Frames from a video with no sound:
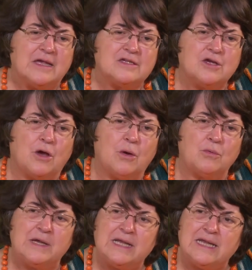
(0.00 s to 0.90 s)
So
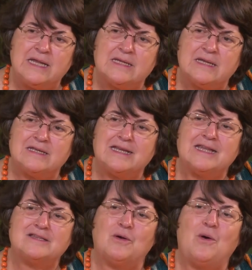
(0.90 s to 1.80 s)
really, it
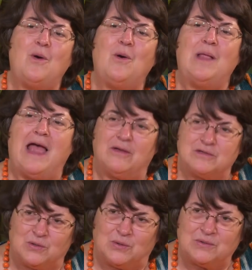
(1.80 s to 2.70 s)
takes a whole
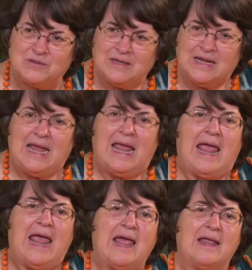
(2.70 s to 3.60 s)
household.
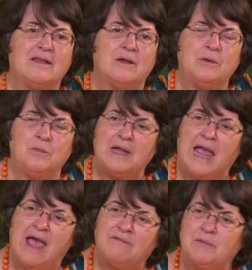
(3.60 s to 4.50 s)
And we
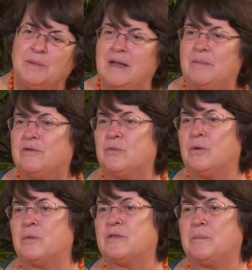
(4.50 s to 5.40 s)
have to be able to
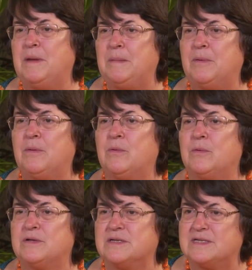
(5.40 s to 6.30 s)
work with the people who
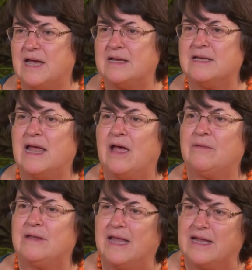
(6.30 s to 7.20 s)
are deciding how
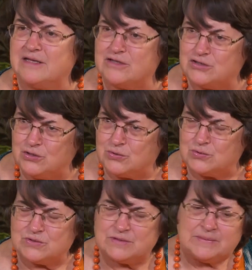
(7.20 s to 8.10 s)
the land is
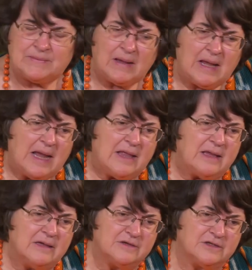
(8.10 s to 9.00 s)
used.
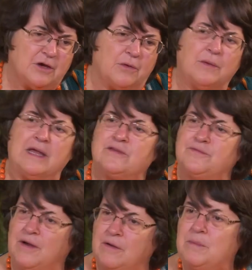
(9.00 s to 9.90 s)
So it's
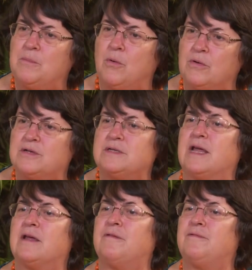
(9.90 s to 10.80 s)
very important to
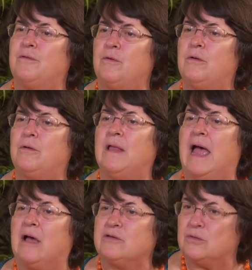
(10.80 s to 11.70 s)
take a full
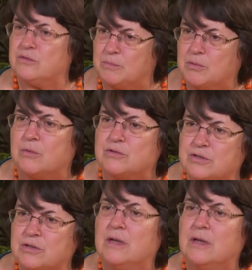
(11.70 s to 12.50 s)
household approach